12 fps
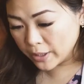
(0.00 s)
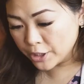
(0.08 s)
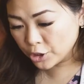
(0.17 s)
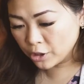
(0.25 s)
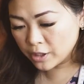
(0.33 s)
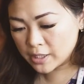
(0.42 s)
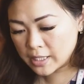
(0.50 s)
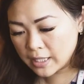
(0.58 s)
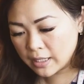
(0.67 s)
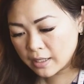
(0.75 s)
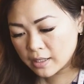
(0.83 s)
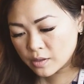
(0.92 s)

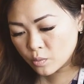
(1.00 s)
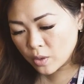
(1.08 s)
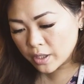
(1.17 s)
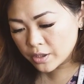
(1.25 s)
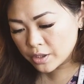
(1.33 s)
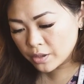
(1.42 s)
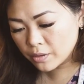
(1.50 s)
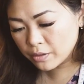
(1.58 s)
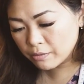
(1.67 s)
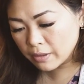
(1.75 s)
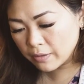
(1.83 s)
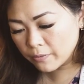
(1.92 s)
Eternity is 1, 2,
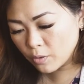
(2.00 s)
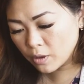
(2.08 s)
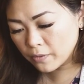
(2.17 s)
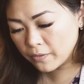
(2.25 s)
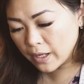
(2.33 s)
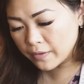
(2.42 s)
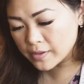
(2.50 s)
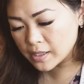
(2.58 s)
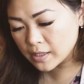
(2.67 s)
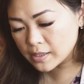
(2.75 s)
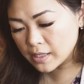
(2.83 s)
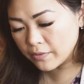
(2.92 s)
3, 4, 5,
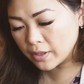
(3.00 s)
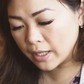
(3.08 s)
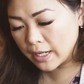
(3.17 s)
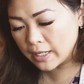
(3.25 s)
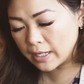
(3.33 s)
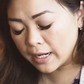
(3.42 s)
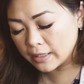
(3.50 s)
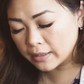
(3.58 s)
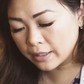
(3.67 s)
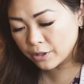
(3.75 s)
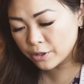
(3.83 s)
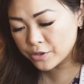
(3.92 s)
6, 7, 8
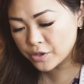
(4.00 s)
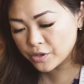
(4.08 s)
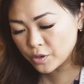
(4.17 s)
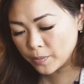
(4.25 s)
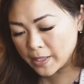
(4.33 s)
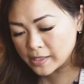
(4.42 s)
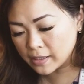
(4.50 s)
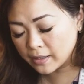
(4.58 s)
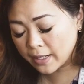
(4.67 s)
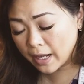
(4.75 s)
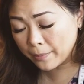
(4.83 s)
letters. So basically